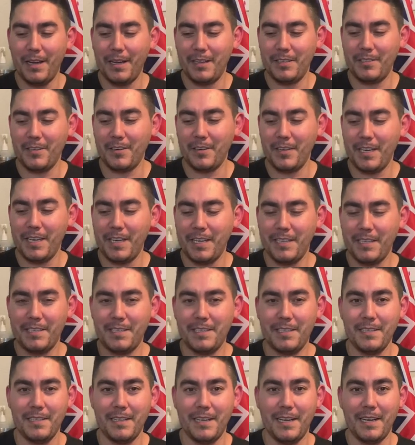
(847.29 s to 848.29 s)

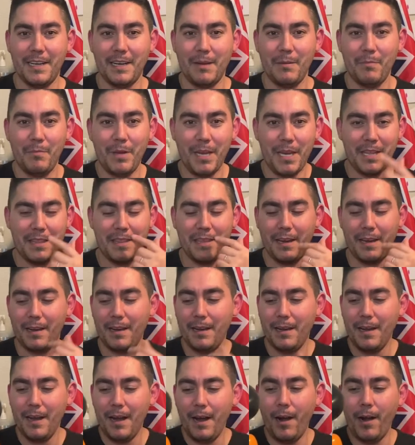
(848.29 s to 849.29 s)
turkey's beak there.
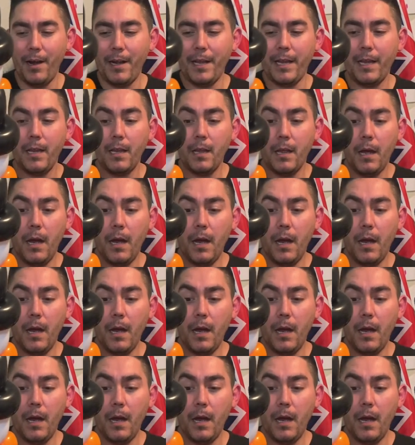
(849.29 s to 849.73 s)
Alrighty,